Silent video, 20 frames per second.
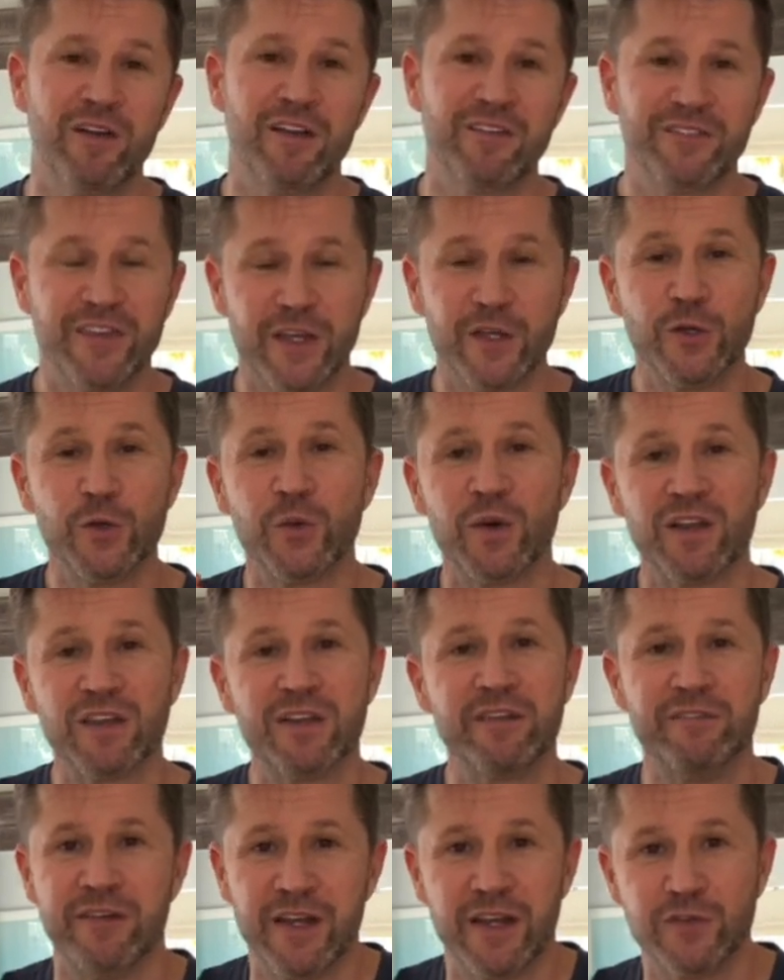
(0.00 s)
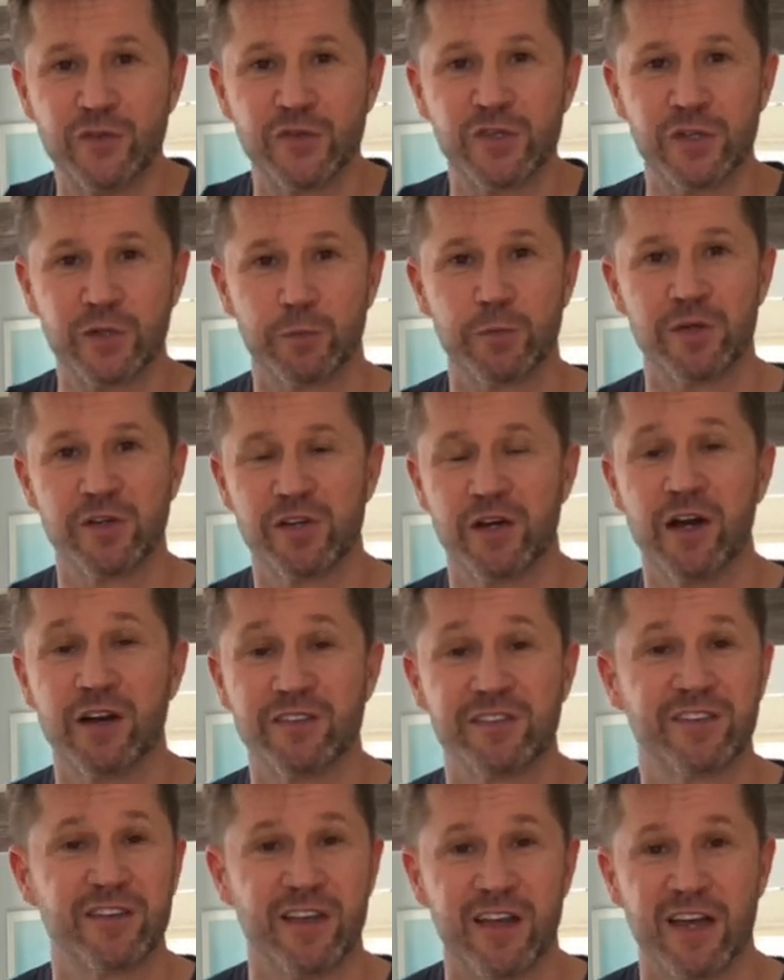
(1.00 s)
that you are living a
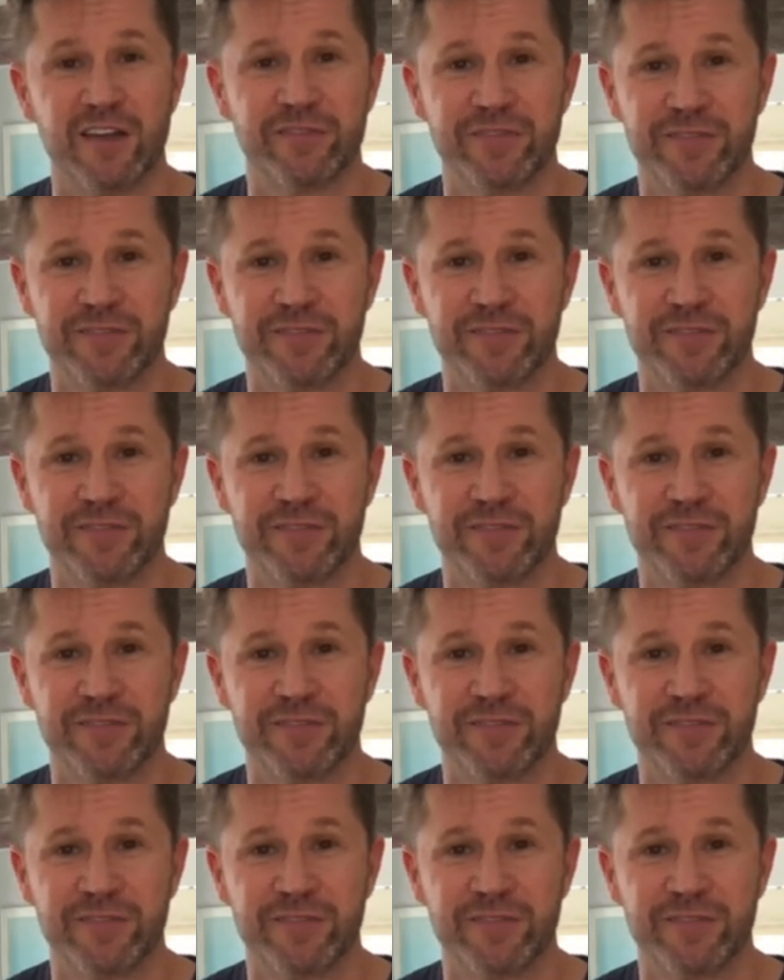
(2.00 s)
supercharged life.